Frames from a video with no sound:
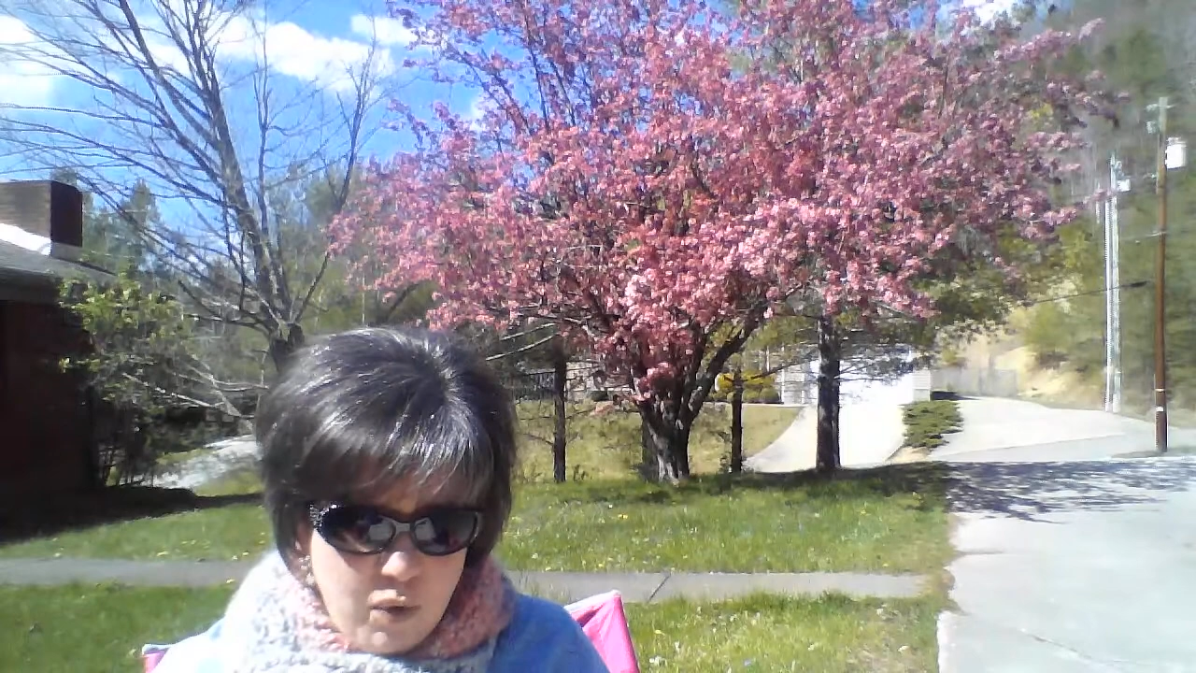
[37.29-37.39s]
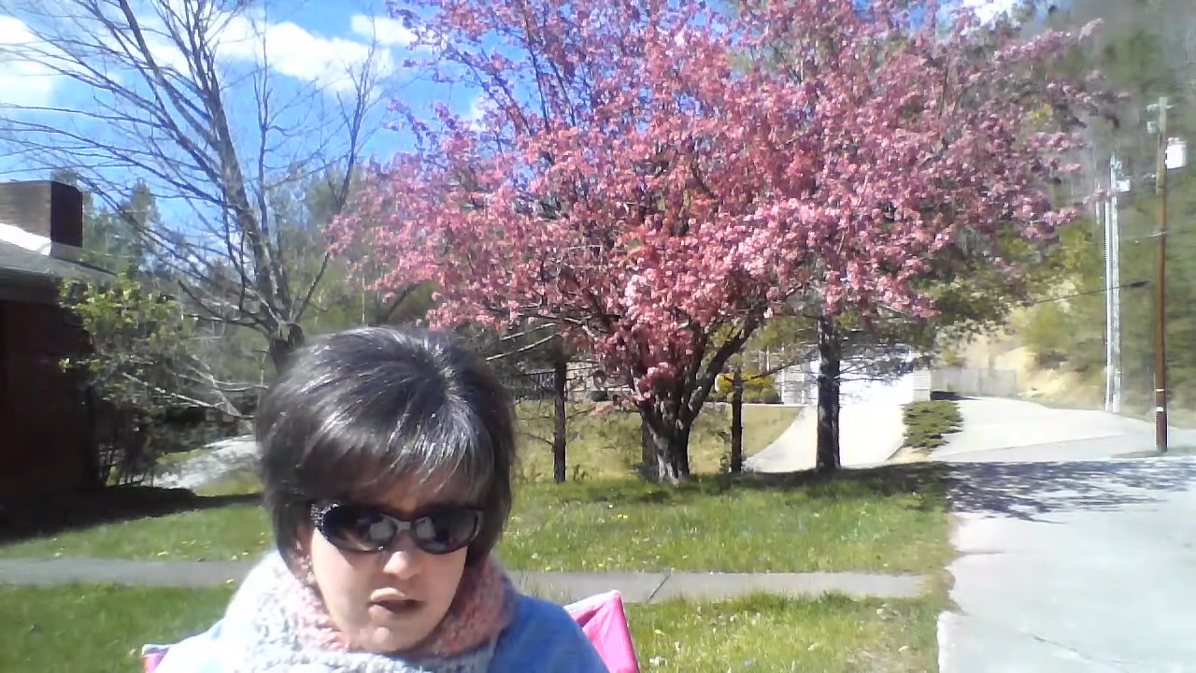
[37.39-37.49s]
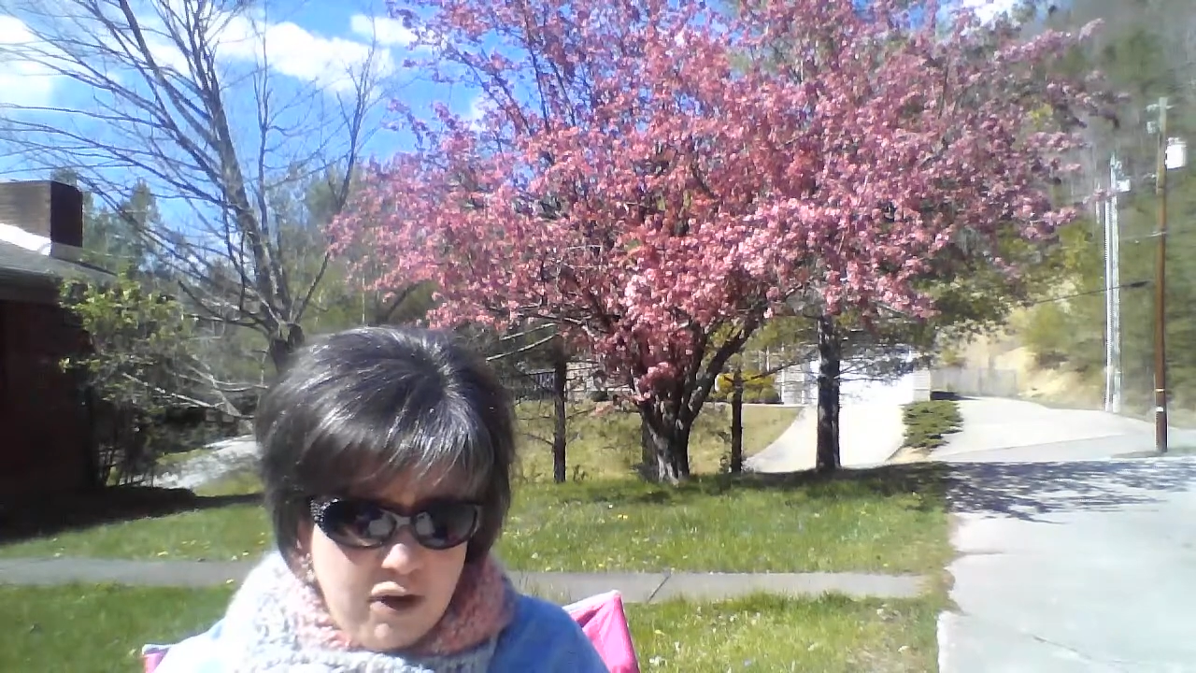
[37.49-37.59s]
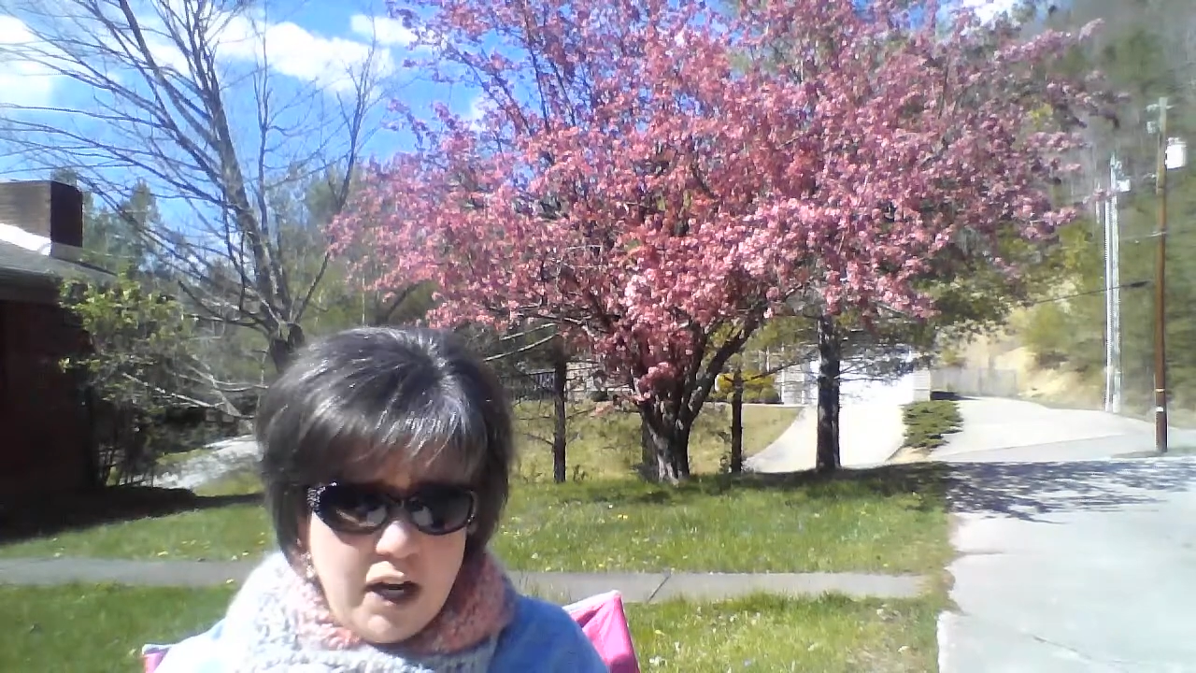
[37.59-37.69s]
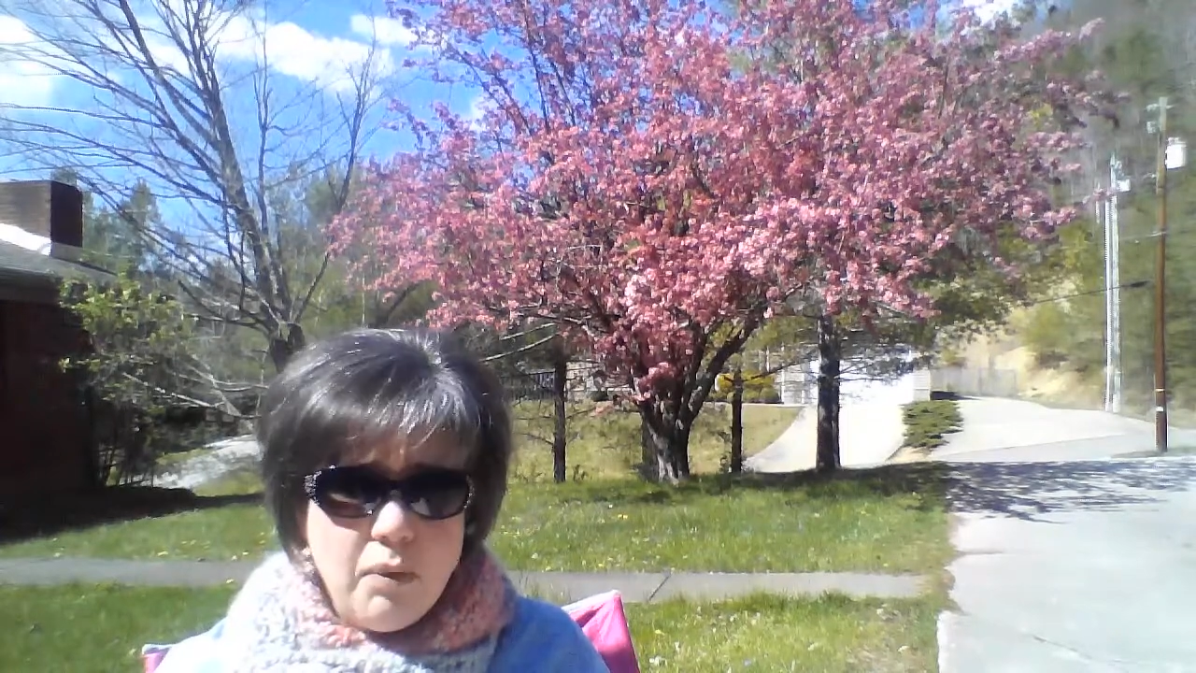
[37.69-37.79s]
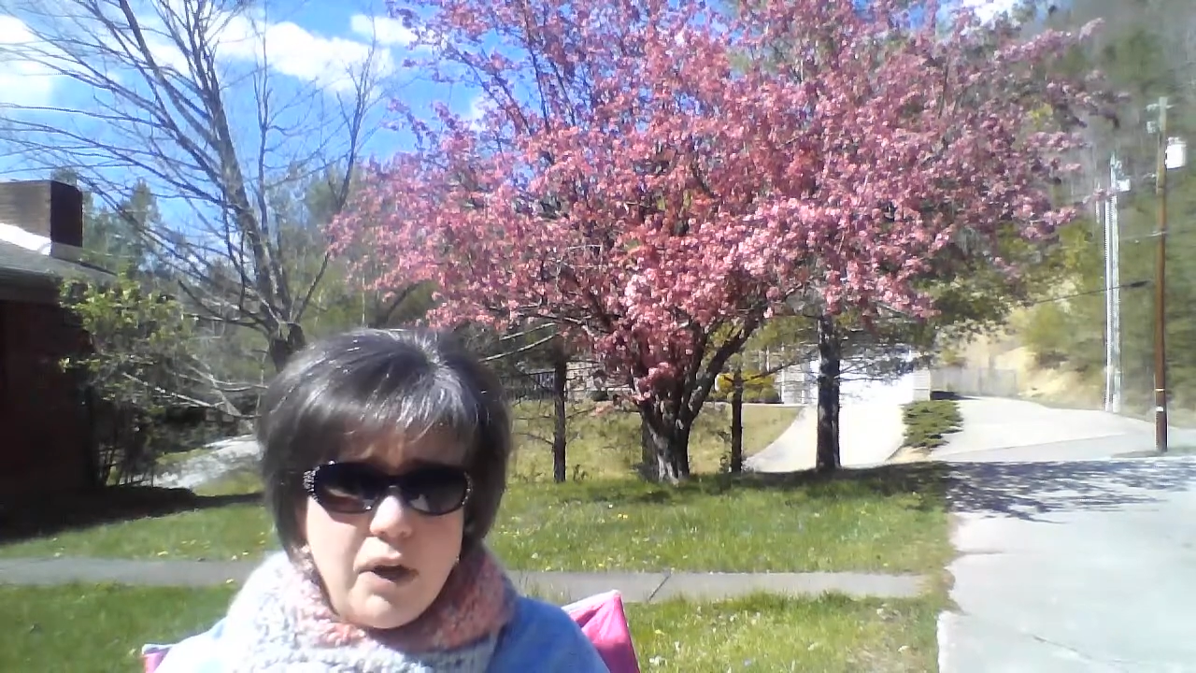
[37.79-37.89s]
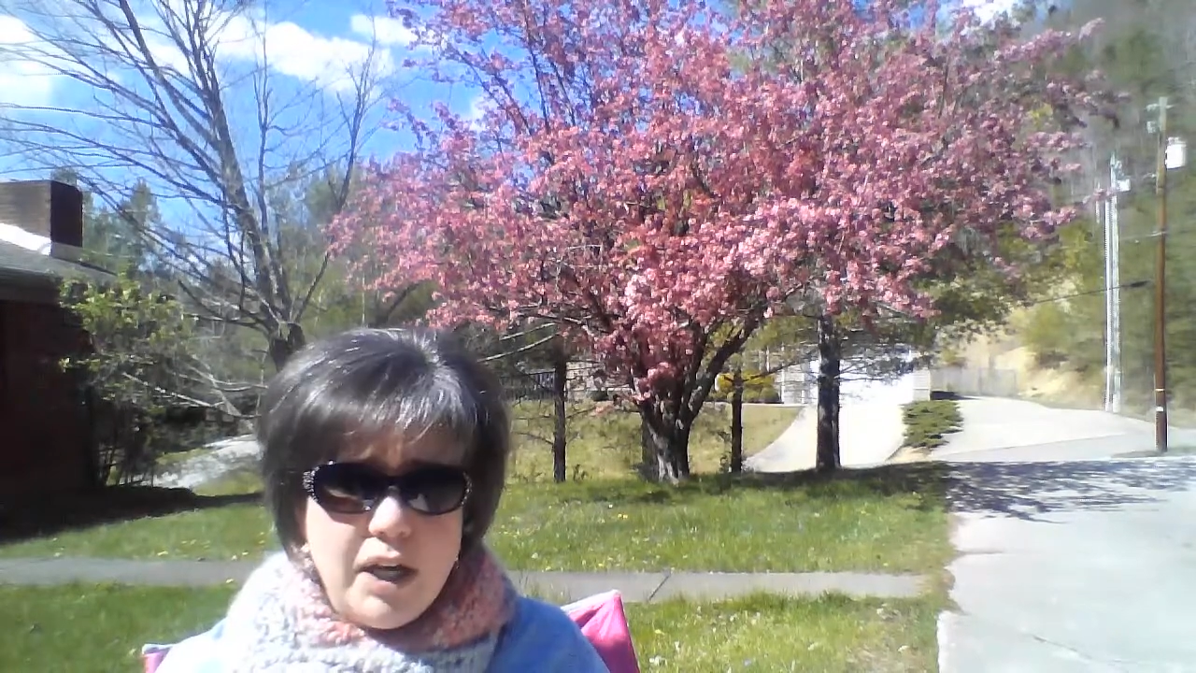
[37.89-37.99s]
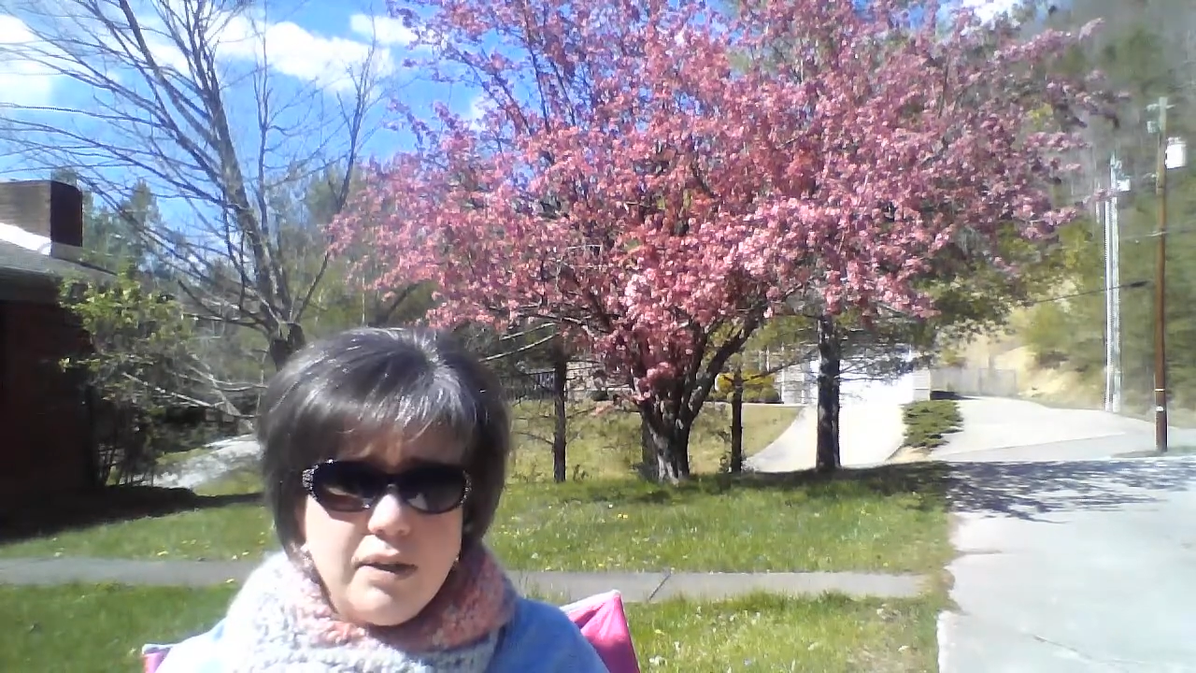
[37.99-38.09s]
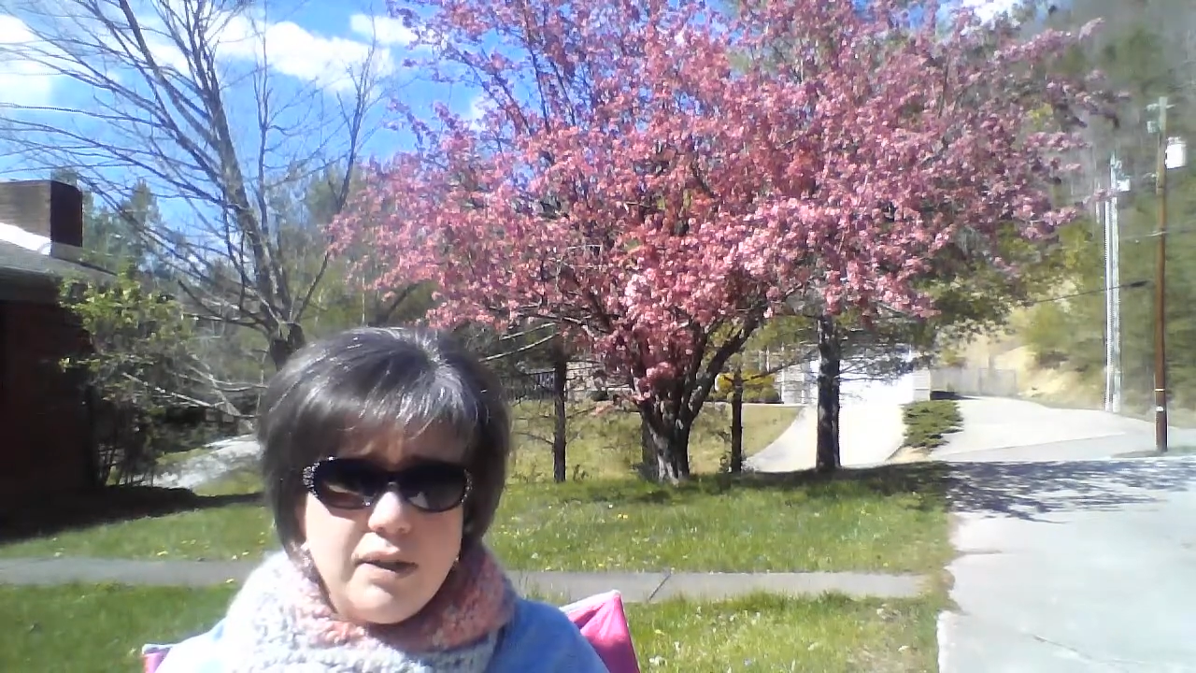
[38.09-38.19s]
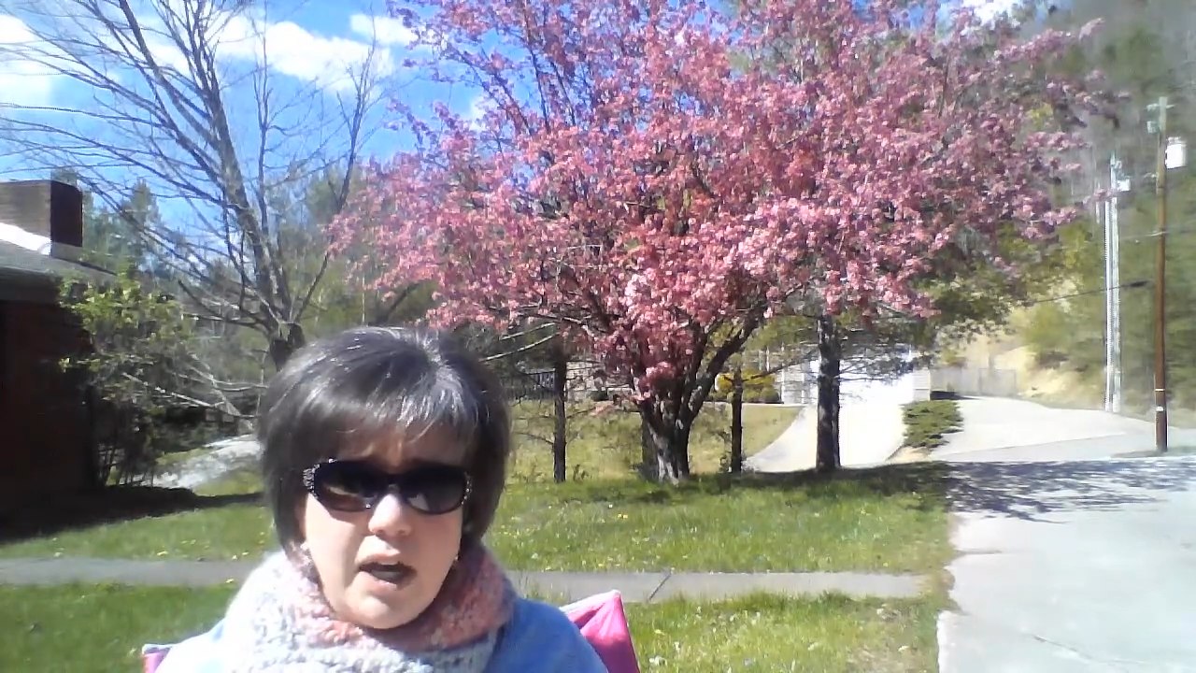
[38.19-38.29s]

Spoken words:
whether anyone else